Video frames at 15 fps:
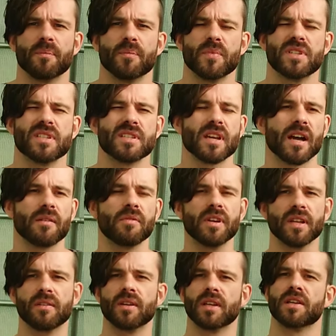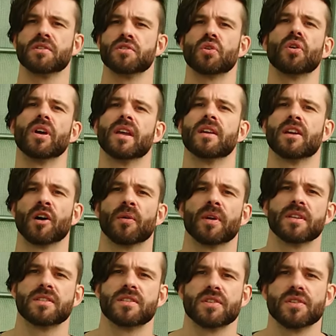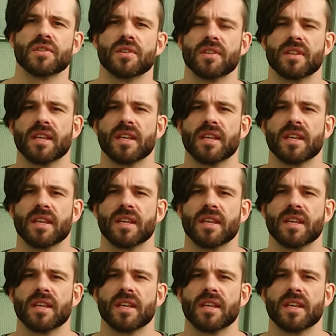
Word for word: which is, I really enjoy going to